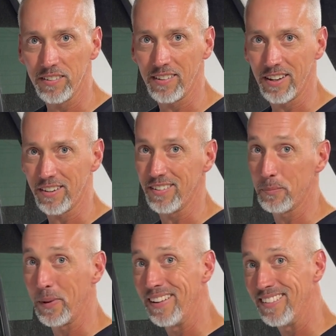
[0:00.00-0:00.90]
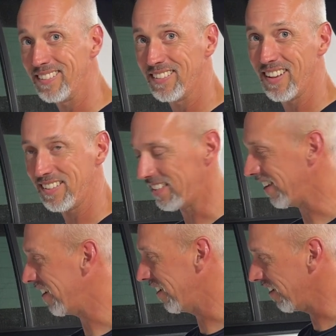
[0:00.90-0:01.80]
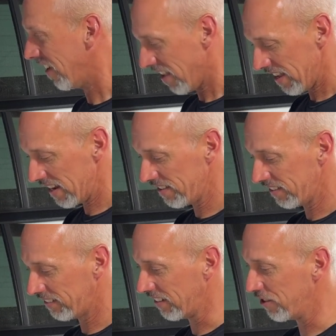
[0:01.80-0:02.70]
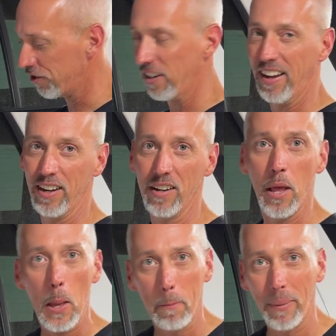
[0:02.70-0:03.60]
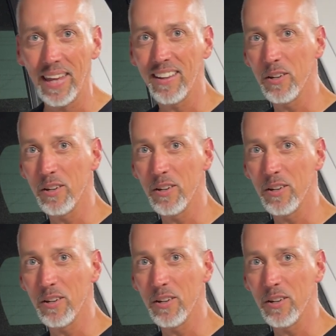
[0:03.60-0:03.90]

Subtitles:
sticker has been stuck to here in the sunshine, baking